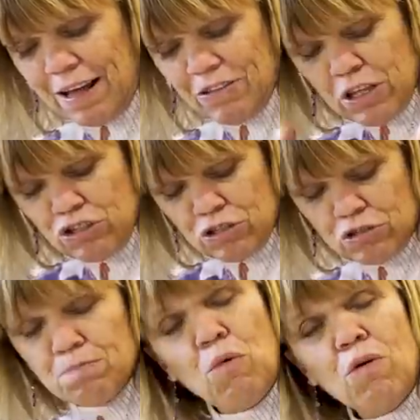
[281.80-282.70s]
I think
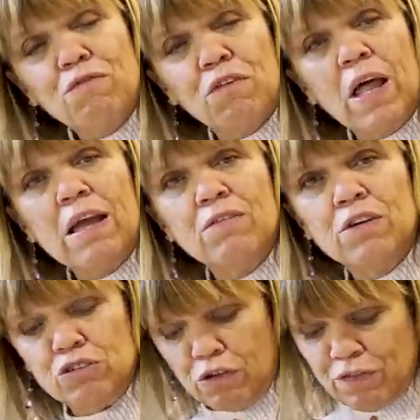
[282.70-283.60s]
just more flavor
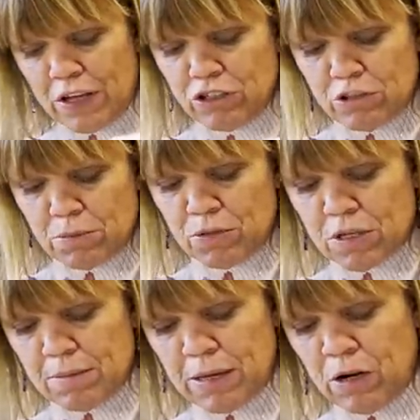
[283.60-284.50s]
in your vegetables
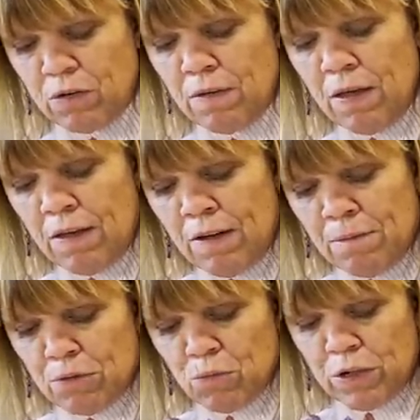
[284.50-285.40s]
come out
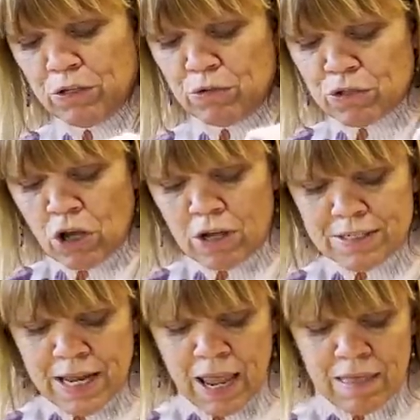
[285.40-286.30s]
when you
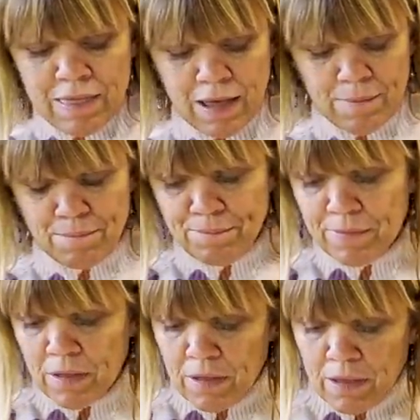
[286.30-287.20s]
saute them
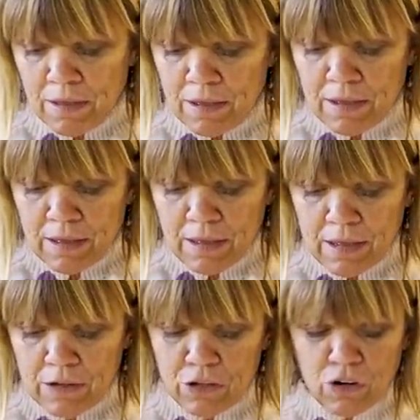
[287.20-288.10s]

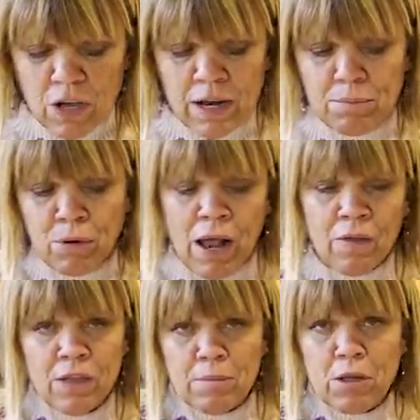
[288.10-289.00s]
and, you know, kind of
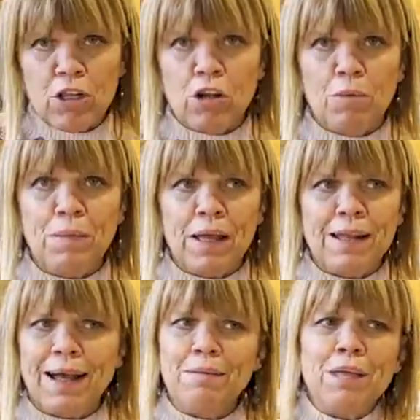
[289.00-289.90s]
brown them a little
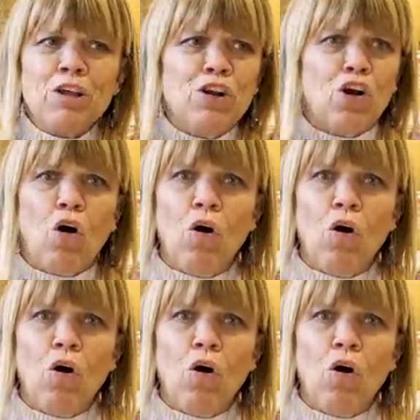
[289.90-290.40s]
bit. I'm not gonna